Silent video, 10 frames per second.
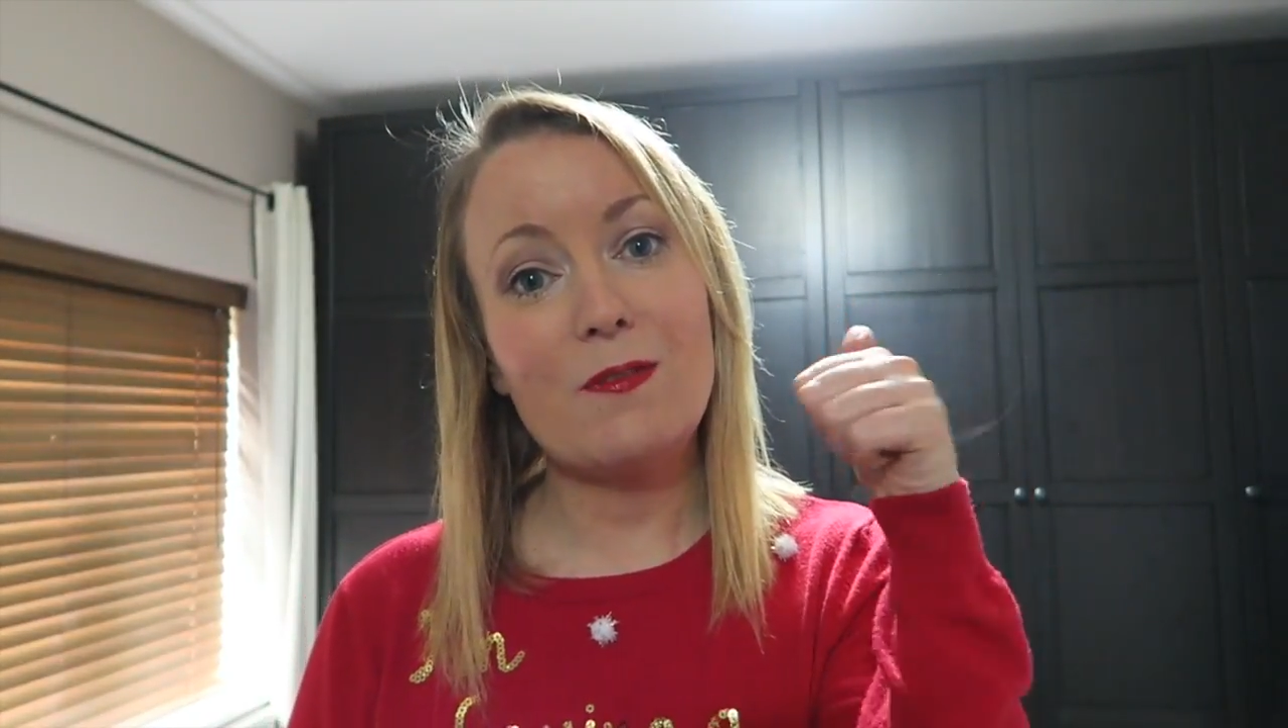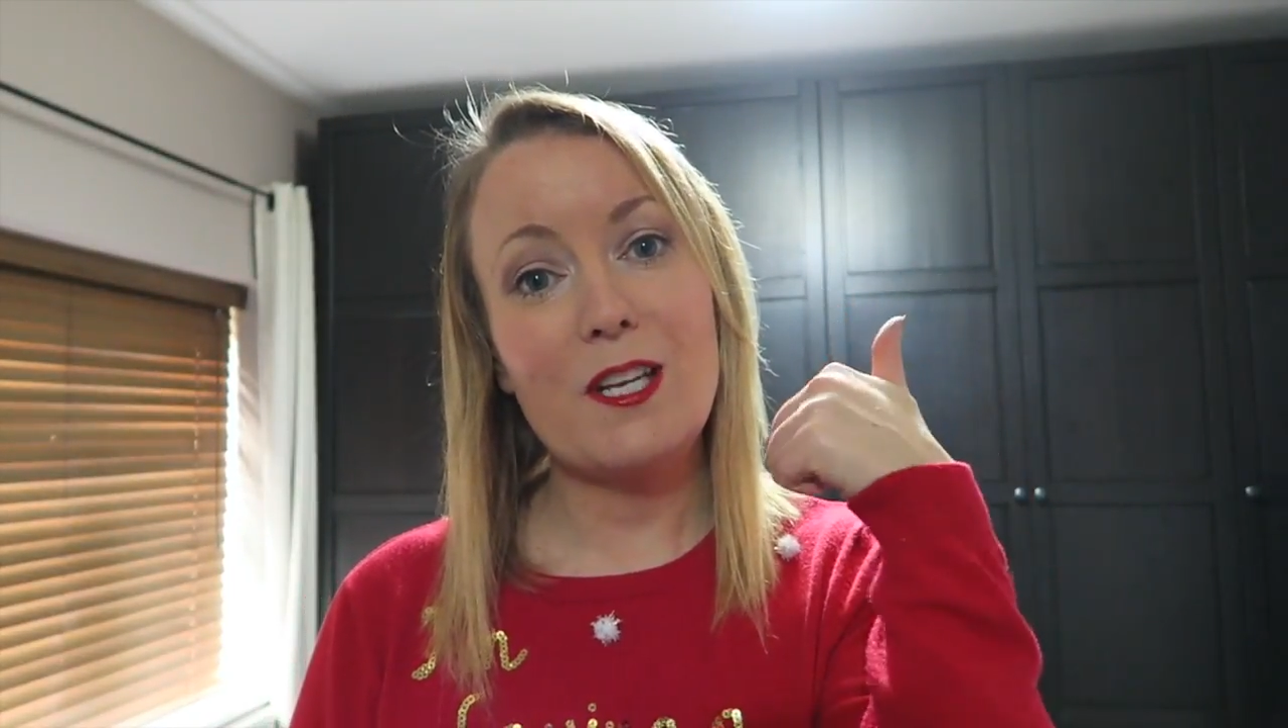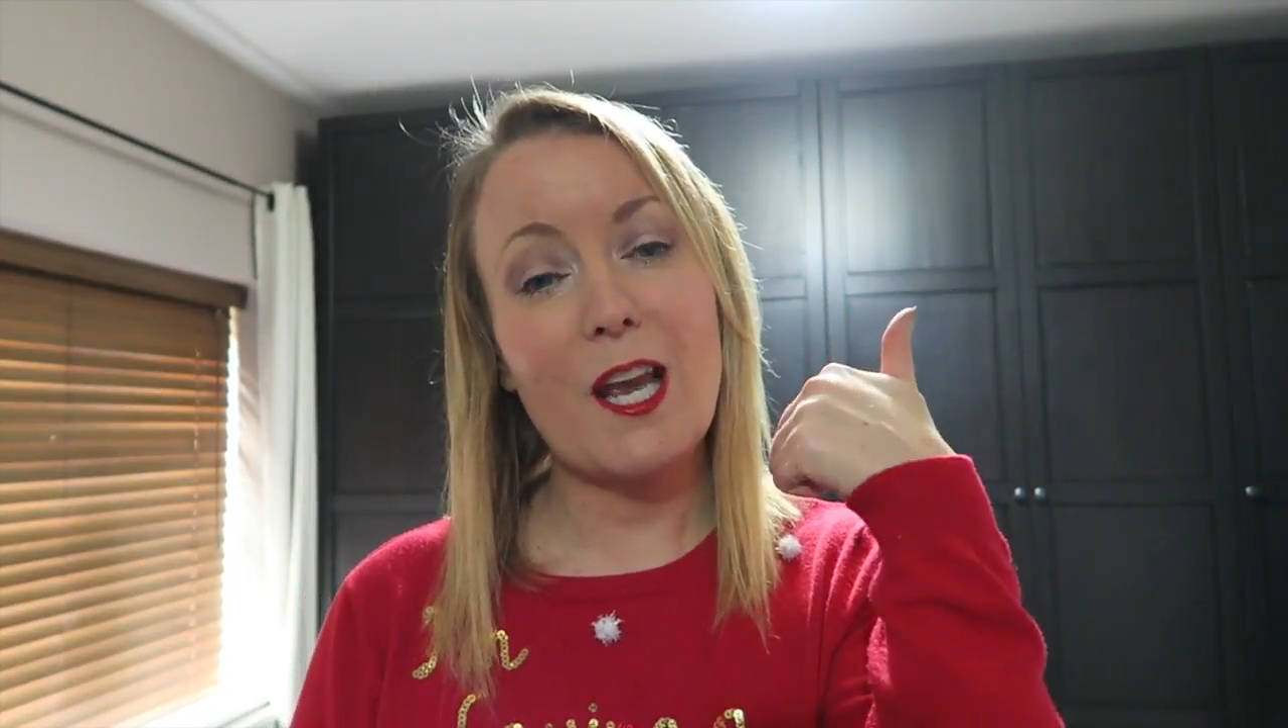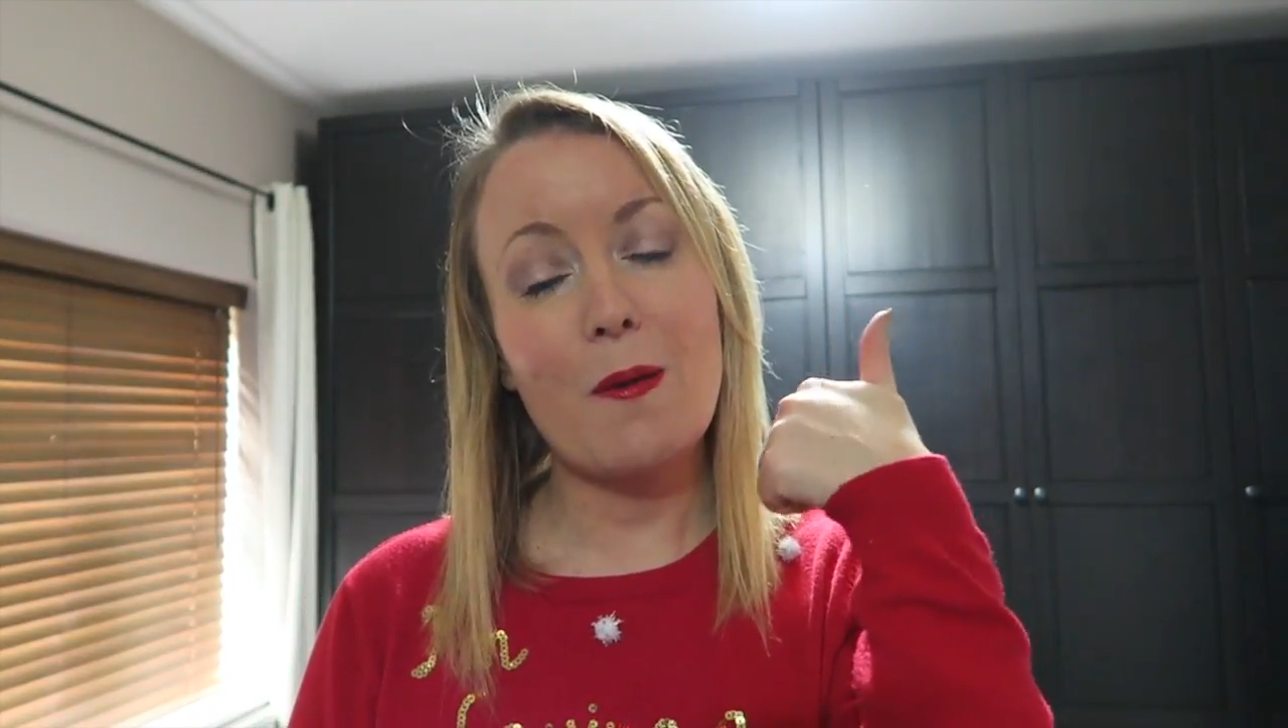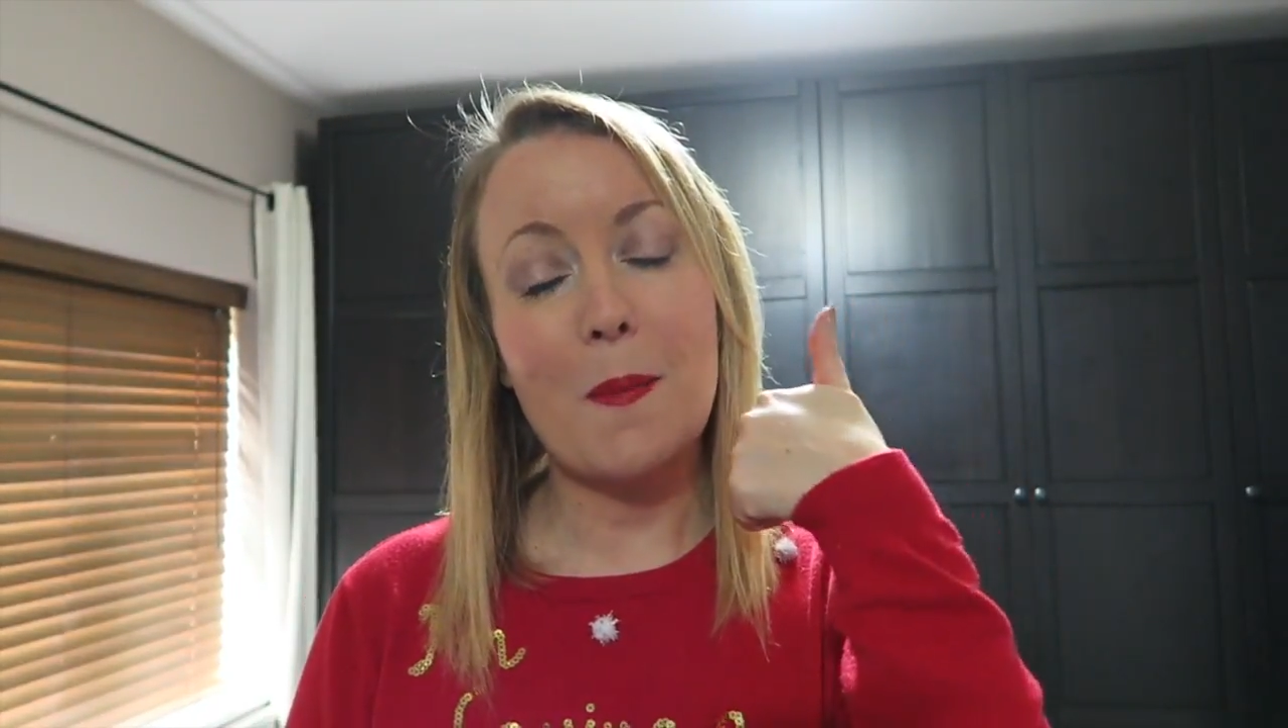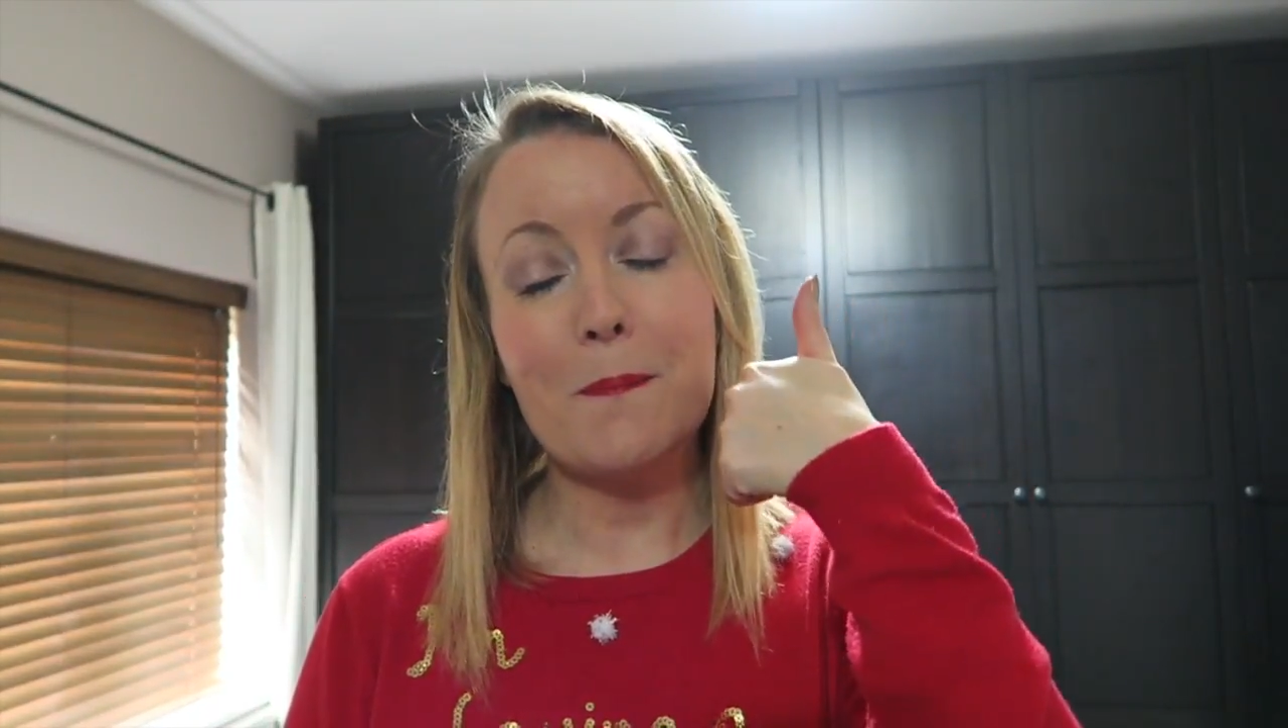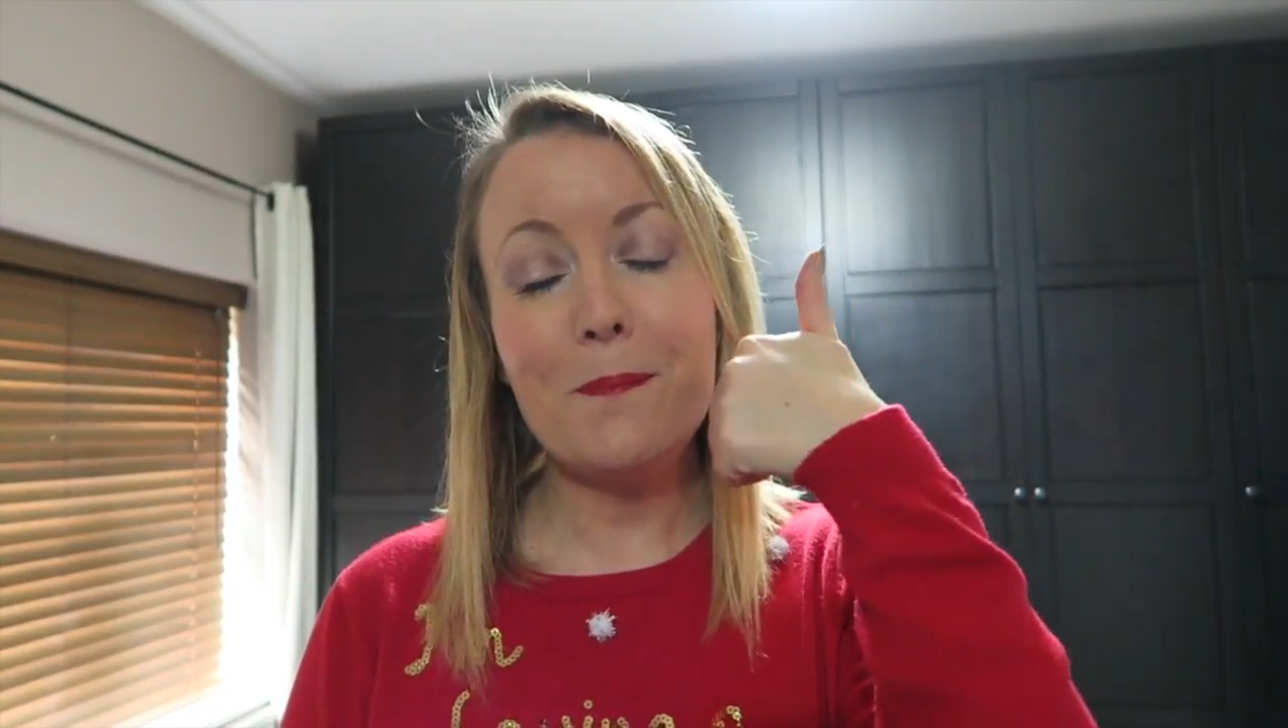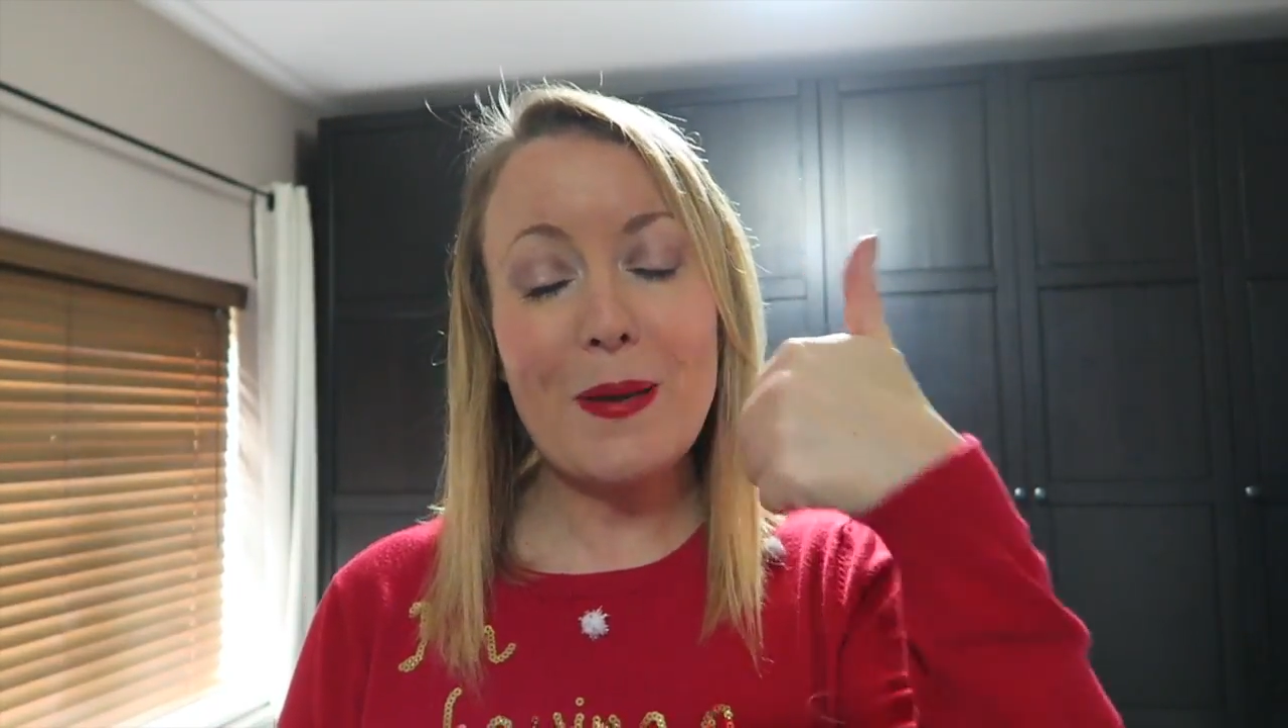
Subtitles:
video a